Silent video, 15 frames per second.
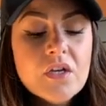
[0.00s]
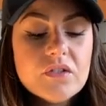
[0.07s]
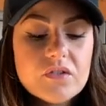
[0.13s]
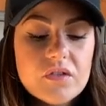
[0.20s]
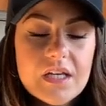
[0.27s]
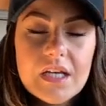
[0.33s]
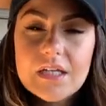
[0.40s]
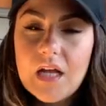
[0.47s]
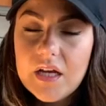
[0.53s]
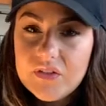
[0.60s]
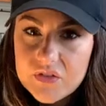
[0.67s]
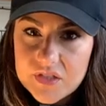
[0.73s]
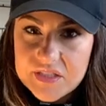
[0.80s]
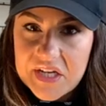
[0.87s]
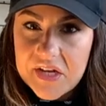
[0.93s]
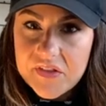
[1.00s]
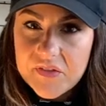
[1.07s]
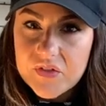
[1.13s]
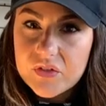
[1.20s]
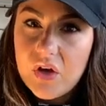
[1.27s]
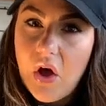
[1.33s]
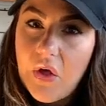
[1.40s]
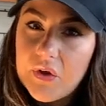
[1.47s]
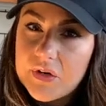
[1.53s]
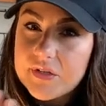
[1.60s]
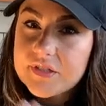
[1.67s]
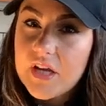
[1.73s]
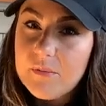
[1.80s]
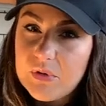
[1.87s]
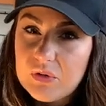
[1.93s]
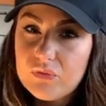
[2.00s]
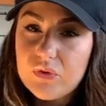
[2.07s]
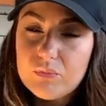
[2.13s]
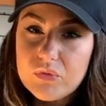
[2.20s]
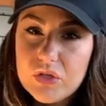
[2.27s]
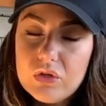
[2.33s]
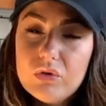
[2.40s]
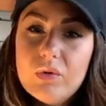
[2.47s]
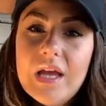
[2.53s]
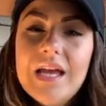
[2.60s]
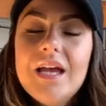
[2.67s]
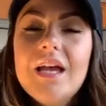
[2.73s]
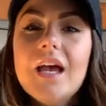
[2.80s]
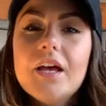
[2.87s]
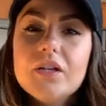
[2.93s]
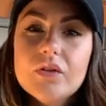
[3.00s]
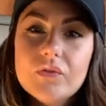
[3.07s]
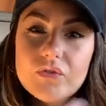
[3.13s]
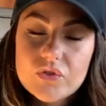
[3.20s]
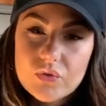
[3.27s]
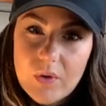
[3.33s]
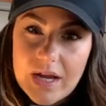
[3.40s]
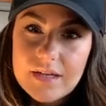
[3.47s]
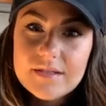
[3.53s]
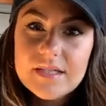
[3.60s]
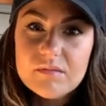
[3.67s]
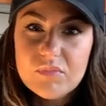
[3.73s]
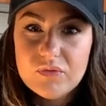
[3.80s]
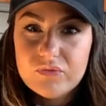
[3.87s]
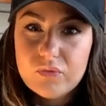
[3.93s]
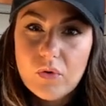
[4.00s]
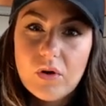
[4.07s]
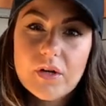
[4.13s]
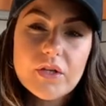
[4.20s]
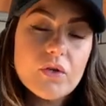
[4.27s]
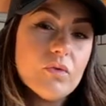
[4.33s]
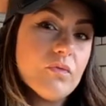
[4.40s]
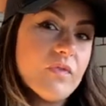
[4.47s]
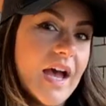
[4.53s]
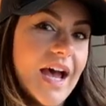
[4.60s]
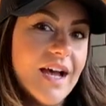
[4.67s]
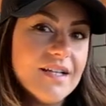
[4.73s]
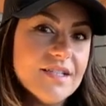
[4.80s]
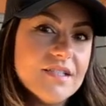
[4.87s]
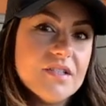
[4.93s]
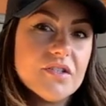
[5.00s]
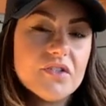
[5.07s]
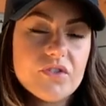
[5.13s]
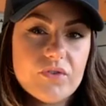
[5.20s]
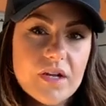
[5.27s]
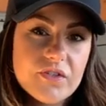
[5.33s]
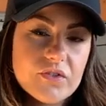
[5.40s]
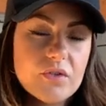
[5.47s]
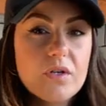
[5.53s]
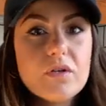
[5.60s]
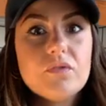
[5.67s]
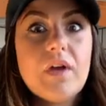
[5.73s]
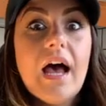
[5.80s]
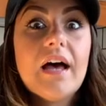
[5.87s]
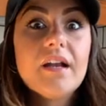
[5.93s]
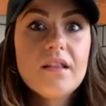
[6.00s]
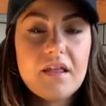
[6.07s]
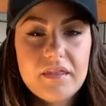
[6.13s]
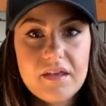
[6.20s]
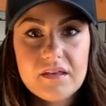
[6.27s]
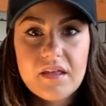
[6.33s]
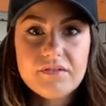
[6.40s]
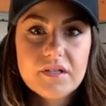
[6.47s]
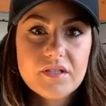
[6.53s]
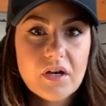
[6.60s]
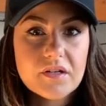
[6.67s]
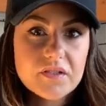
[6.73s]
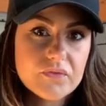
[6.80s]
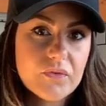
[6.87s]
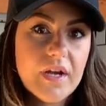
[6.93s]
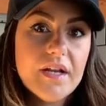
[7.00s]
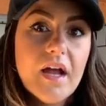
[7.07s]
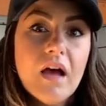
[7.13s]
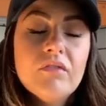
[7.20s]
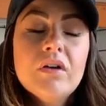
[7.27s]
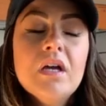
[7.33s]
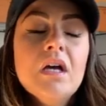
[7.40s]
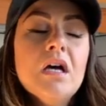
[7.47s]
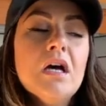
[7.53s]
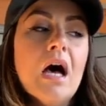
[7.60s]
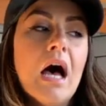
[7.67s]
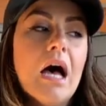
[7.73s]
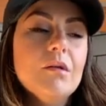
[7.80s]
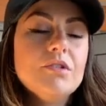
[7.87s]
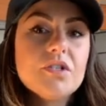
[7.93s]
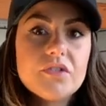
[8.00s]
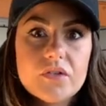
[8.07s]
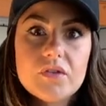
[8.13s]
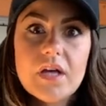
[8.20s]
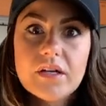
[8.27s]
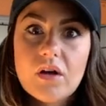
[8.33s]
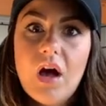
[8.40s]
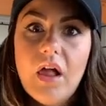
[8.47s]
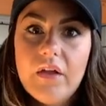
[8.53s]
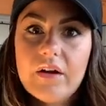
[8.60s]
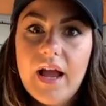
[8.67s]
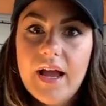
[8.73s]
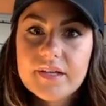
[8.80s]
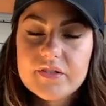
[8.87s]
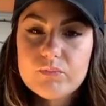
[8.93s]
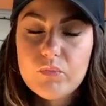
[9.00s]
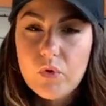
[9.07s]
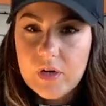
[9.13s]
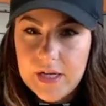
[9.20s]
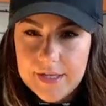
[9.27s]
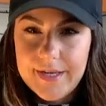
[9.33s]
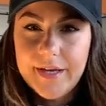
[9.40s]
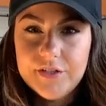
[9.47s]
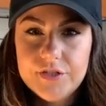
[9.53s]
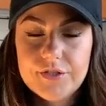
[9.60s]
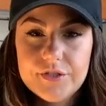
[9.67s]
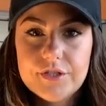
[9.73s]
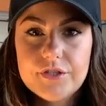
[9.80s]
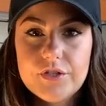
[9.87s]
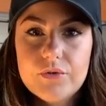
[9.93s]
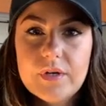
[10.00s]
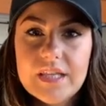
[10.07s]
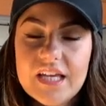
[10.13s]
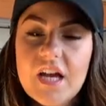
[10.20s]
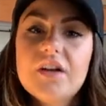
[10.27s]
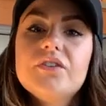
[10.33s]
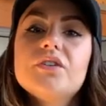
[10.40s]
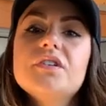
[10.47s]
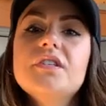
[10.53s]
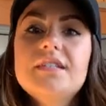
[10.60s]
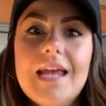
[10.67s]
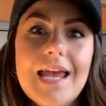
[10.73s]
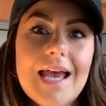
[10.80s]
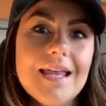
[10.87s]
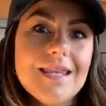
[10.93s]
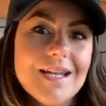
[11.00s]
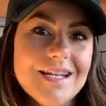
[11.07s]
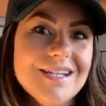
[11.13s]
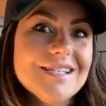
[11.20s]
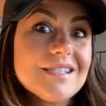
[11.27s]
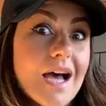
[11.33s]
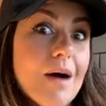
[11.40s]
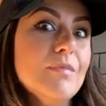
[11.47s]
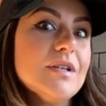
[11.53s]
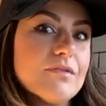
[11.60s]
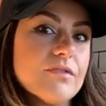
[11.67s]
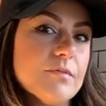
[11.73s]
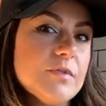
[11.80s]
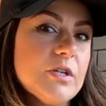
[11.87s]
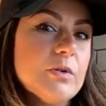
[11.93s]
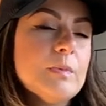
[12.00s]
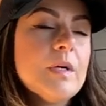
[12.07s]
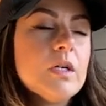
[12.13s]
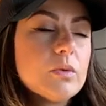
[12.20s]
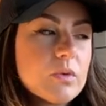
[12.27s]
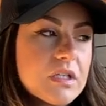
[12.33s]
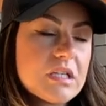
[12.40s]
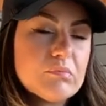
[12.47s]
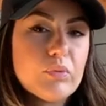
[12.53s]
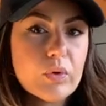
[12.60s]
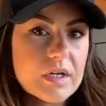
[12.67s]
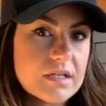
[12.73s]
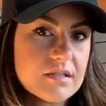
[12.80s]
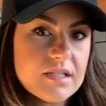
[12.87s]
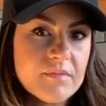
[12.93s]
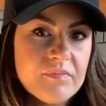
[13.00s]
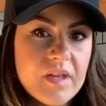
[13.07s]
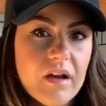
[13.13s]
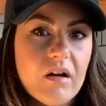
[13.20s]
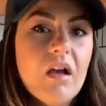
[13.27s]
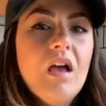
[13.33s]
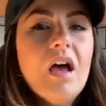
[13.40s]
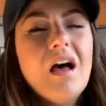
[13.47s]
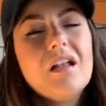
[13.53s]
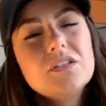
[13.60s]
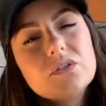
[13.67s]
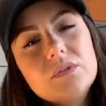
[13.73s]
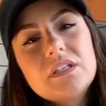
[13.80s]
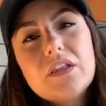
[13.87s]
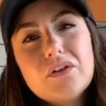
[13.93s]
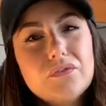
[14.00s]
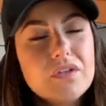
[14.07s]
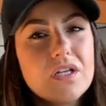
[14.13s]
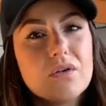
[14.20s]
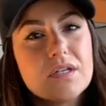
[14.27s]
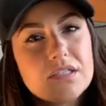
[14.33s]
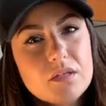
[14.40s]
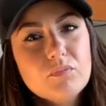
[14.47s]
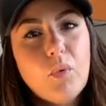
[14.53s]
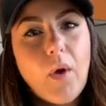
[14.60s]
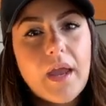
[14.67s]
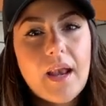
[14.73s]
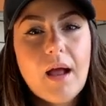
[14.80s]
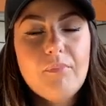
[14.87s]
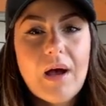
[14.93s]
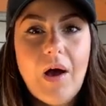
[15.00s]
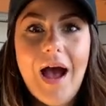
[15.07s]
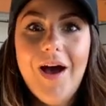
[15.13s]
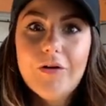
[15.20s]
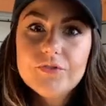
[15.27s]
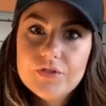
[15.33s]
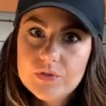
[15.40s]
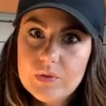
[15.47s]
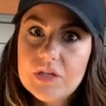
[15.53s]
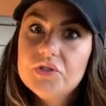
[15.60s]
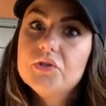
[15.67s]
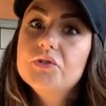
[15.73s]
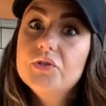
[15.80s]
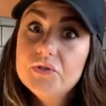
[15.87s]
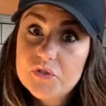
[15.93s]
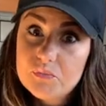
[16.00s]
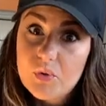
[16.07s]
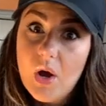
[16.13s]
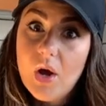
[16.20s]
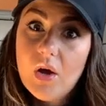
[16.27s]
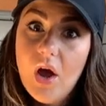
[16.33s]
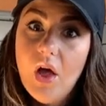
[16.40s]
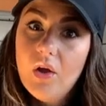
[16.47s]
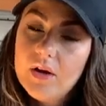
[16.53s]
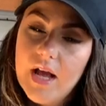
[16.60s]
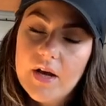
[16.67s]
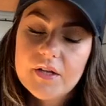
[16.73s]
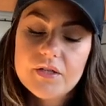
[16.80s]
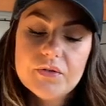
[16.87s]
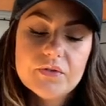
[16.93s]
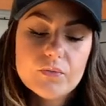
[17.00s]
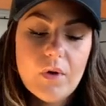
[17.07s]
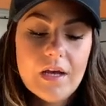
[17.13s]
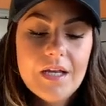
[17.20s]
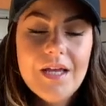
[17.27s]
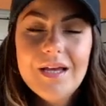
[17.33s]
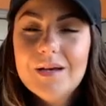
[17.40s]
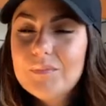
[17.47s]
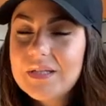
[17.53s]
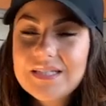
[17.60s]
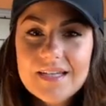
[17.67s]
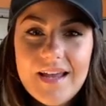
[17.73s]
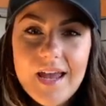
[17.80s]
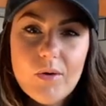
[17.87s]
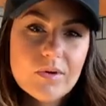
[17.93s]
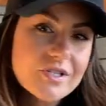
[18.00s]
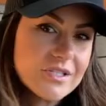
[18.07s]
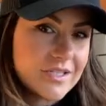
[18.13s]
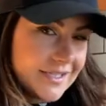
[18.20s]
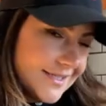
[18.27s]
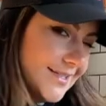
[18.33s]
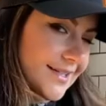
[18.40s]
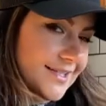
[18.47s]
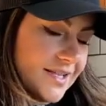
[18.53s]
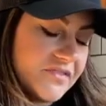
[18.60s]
so they can understand that the collar is coming from you and you've trained it before you've added in the stressor, you've added the thing that the dog's afraid of, just so that collar has more connection to you and they understand that it is coming from you. Really important tip there. I'll do another video at some point about how to introduce a prong collar and how to use one, but today we're just gonna stick to the